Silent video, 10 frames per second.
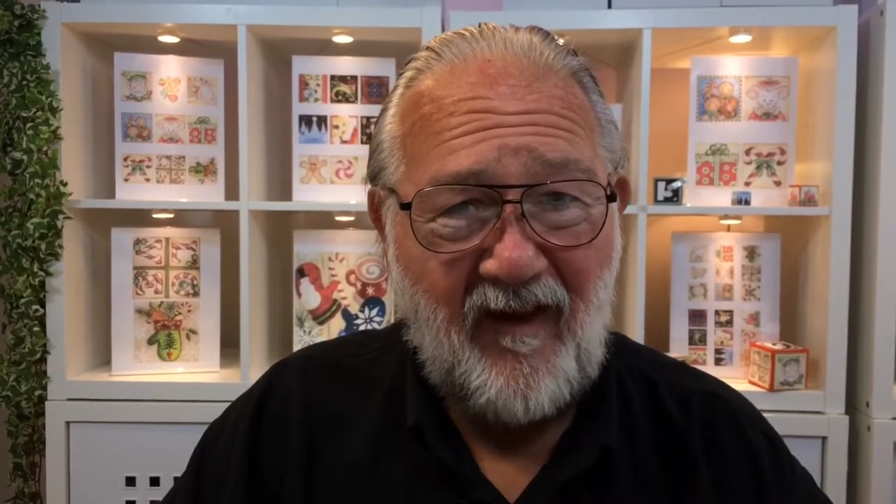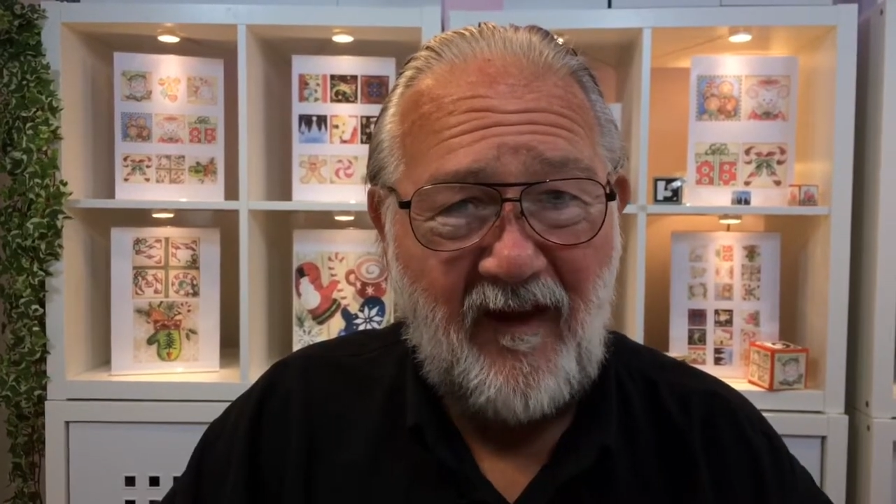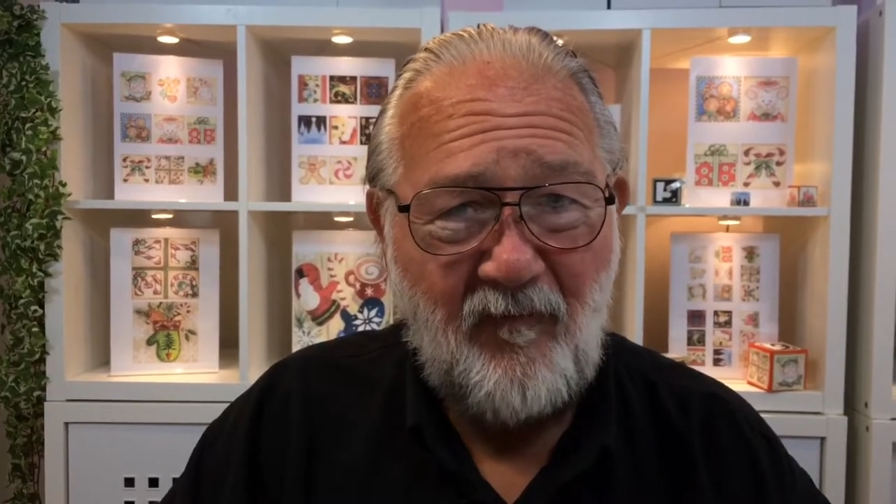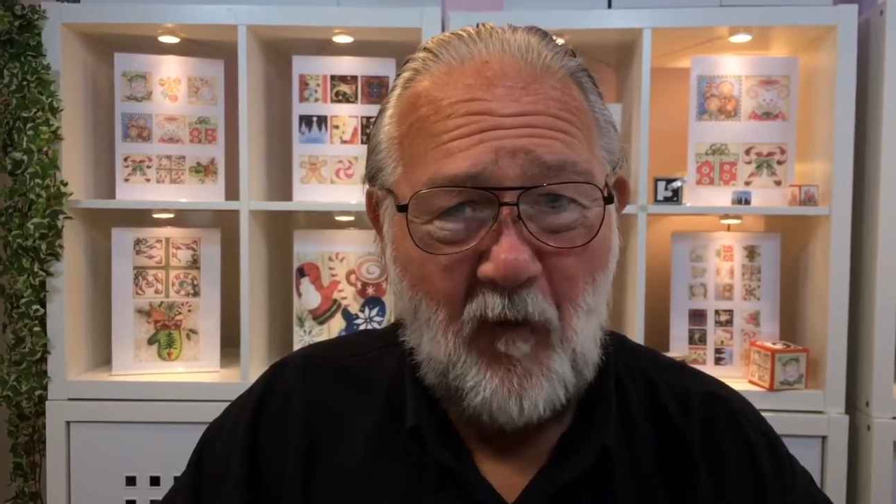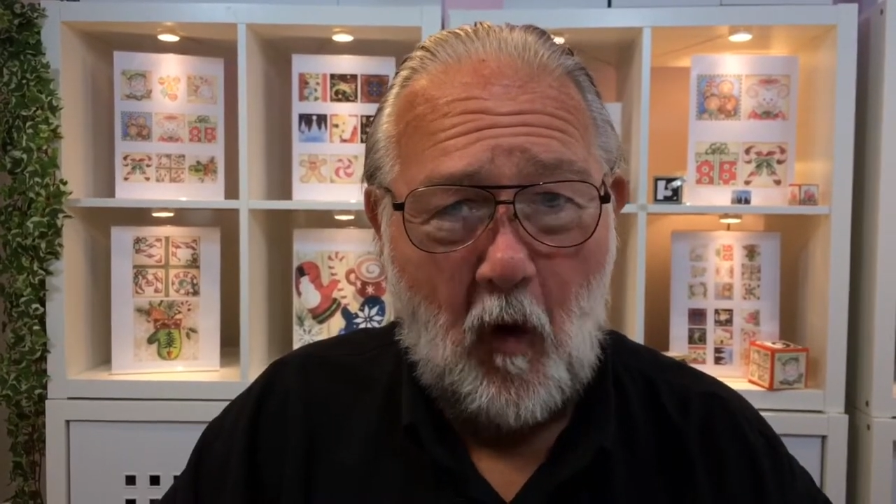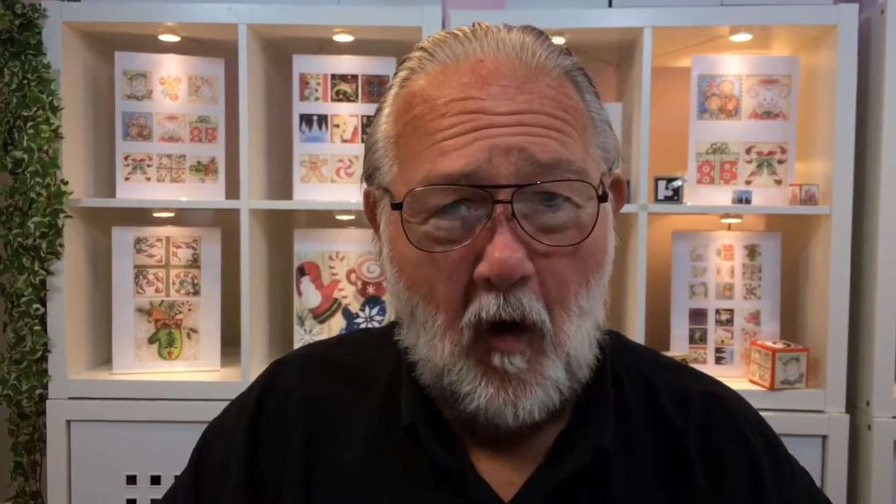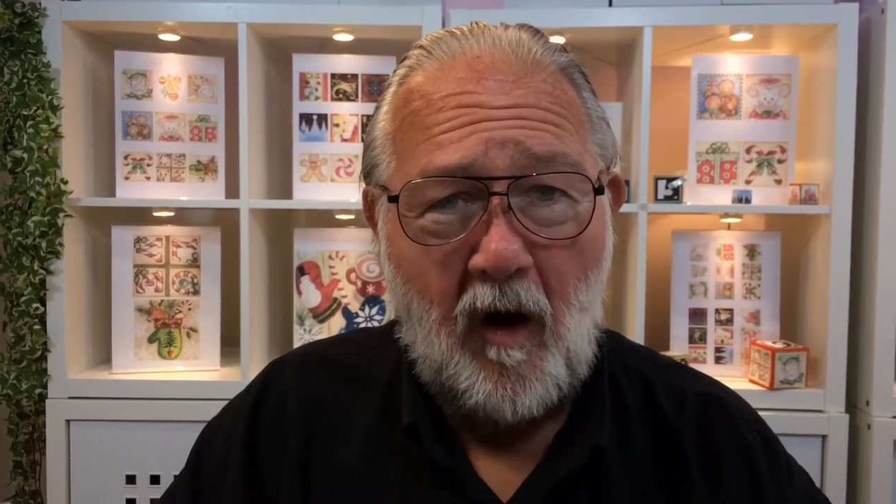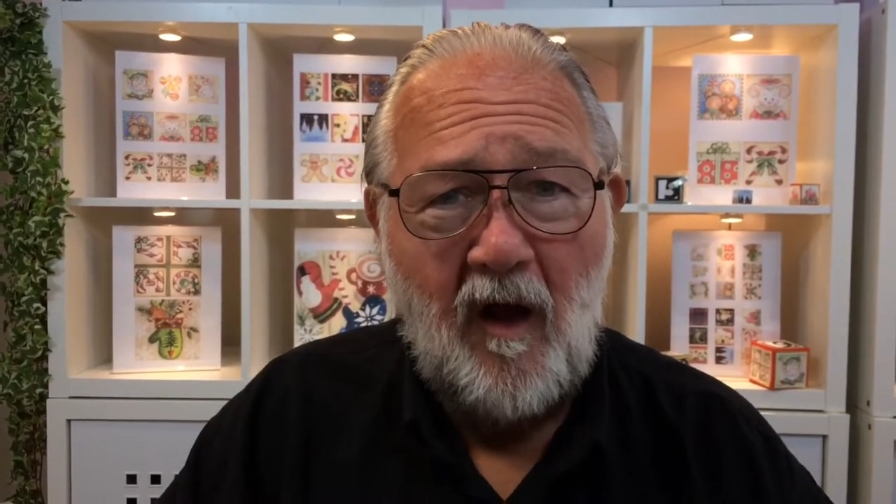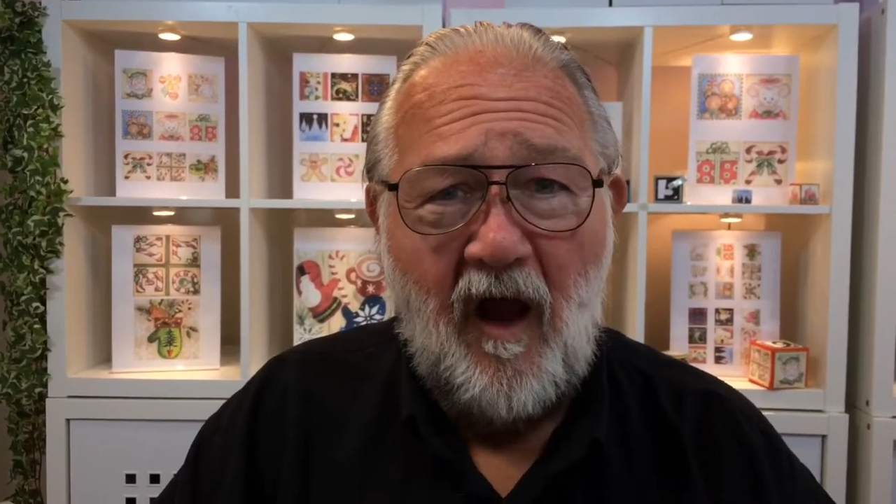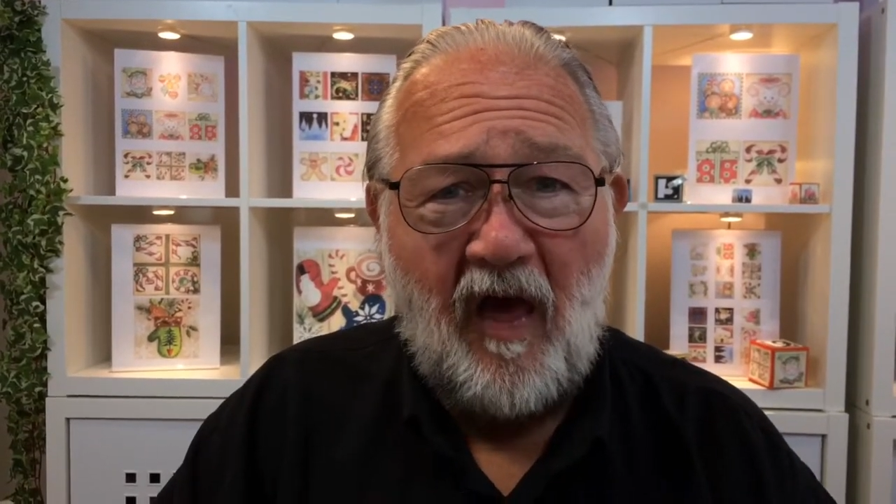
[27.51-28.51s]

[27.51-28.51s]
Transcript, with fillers: A4